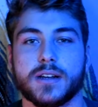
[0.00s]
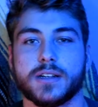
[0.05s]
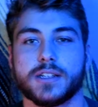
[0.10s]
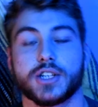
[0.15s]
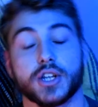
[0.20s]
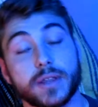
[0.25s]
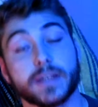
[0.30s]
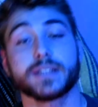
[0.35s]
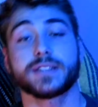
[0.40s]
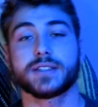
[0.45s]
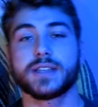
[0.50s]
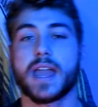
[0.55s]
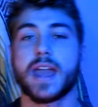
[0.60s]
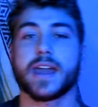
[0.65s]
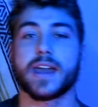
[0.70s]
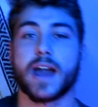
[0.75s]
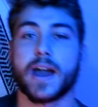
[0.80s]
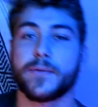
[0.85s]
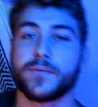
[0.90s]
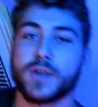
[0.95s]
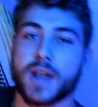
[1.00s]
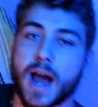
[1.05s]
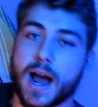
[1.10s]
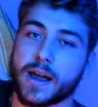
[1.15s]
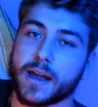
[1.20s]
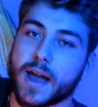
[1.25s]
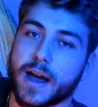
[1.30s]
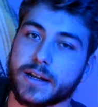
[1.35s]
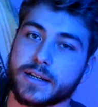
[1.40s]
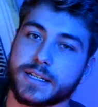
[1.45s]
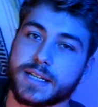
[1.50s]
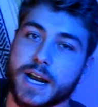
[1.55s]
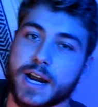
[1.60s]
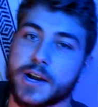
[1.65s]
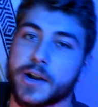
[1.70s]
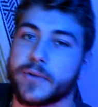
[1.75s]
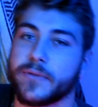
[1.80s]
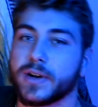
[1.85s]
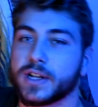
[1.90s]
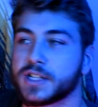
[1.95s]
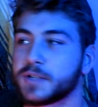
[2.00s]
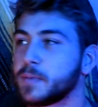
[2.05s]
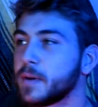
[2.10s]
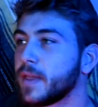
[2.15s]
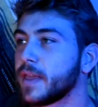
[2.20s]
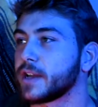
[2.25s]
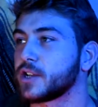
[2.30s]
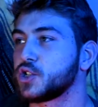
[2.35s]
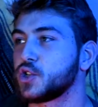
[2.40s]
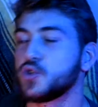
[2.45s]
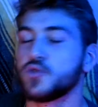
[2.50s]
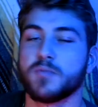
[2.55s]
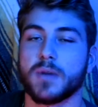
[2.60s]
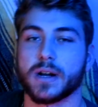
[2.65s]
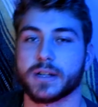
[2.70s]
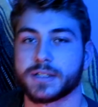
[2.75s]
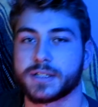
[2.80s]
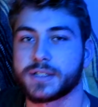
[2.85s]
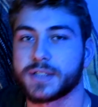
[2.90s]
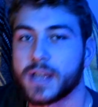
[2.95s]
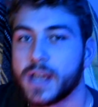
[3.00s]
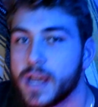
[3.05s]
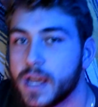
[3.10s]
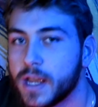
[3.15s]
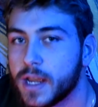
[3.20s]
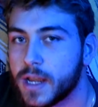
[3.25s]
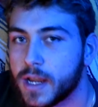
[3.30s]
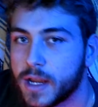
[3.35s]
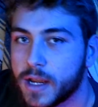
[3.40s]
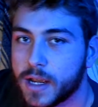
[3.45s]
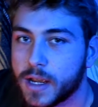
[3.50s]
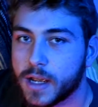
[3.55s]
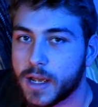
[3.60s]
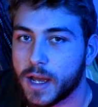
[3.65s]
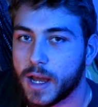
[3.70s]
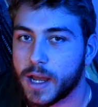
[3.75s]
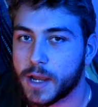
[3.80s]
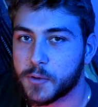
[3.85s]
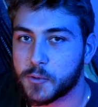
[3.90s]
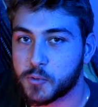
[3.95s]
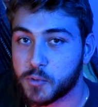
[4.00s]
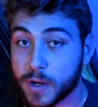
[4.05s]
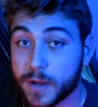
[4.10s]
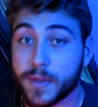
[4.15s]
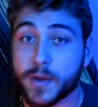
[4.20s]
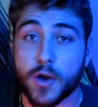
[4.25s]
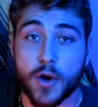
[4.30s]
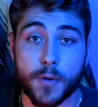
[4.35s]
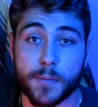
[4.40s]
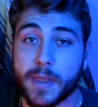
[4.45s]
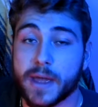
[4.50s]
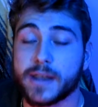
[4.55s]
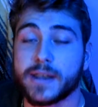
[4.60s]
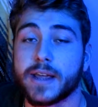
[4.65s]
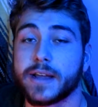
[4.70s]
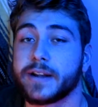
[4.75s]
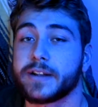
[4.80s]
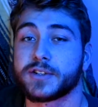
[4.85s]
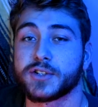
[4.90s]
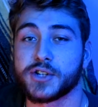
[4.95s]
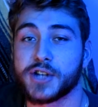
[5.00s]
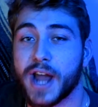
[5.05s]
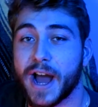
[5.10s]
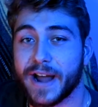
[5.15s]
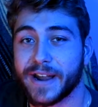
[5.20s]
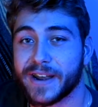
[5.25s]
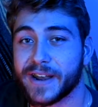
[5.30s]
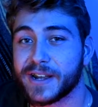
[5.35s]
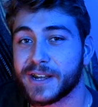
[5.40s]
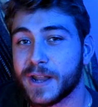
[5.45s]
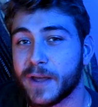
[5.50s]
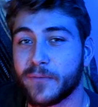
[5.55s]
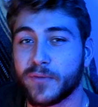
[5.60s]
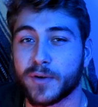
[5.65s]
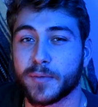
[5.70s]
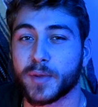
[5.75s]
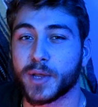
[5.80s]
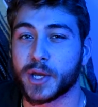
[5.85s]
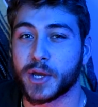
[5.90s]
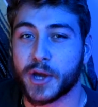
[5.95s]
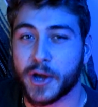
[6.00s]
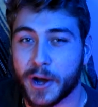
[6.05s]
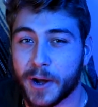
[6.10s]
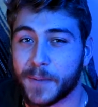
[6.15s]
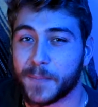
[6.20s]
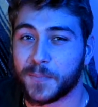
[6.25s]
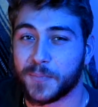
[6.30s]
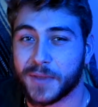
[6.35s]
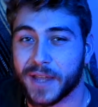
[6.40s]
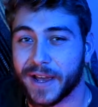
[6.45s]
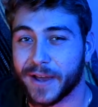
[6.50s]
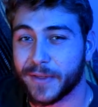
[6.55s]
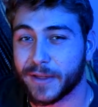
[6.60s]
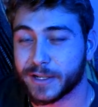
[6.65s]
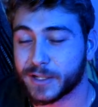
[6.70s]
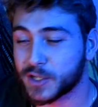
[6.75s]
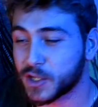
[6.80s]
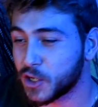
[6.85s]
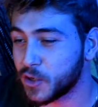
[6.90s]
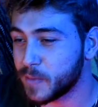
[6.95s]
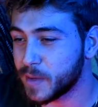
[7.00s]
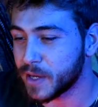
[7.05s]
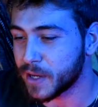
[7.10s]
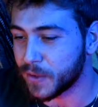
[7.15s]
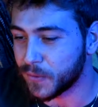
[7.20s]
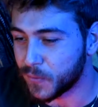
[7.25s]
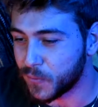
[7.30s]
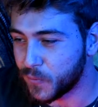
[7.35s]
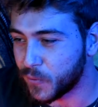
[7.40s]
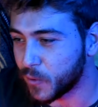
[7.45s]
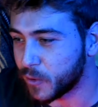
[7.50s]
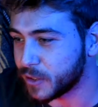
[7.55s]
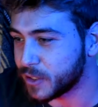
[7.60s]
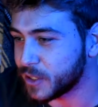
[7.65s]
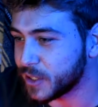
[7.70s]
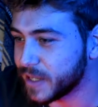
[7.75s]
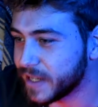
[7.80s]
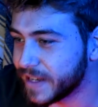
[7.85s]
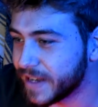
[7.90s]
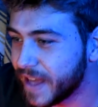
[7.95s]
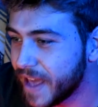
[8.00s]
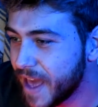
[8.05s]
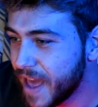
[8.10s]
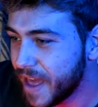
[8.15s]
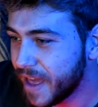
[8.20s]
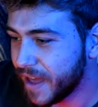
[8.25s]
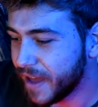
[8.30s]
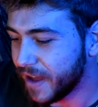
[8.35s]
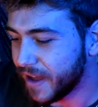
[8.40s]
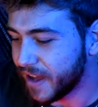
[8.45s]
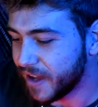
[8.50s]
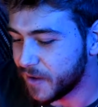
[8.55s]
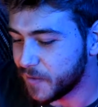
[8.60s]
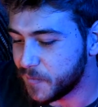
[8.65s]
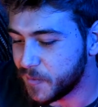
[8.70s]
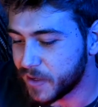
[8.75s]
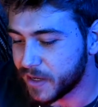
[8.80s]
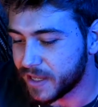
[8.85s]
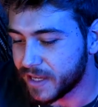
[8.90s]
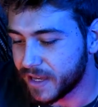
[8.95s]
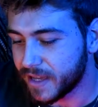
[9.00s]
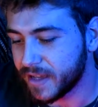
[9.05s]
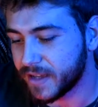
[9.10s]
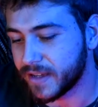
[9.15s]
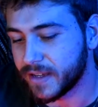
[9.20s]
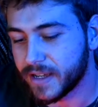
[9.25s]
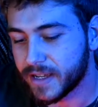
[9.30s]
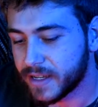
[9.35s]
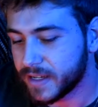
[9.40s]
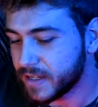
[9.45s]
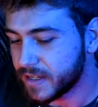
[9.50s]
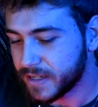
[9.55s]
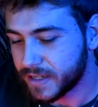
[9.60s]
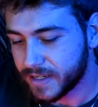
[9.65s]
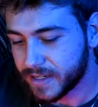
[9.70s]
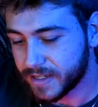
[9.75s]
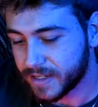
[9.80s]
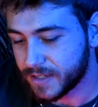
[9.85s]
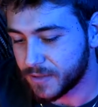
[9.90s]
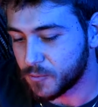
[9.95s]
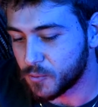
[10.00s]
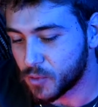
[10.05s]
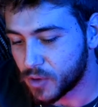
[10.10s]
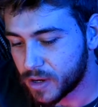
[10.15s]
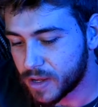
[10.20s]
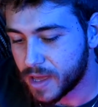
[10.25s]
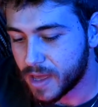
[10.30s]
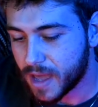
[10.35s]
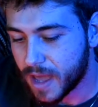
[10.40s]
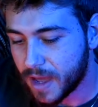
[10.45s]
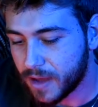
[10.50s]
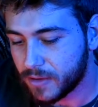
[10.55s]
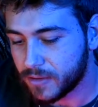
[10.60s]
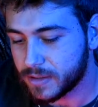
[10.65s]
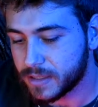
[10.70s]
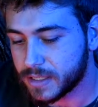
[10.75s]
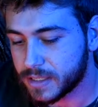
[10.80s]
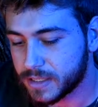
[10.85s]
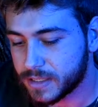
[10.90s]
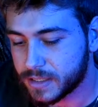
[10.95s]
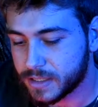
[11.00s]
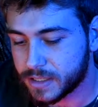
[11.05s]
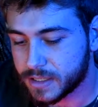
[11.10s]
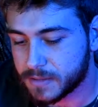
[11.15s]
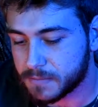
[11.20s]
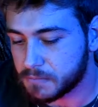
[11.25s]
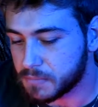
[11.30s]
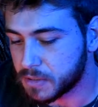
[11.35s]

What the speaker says: To this day, I've not gotten tired of it. It's been like 2 months. I really hope that day does not inevitably come. That's going to be unfortunate. But yeah, working out is